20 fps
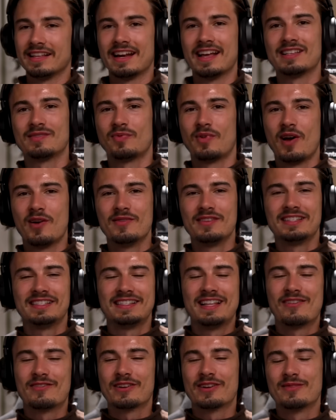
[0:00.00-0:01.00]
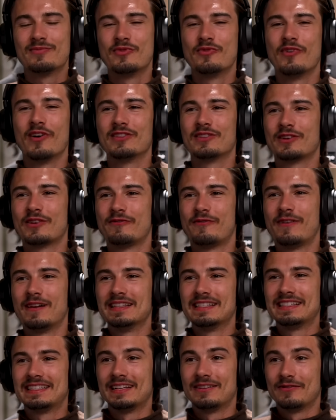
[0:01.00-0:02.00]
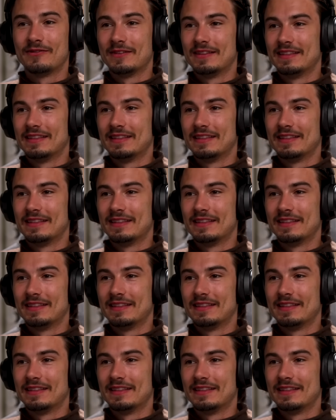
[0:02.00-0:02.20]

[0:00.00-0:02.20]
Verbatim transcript: then as promised, now we're gonna move on to the fun stuff.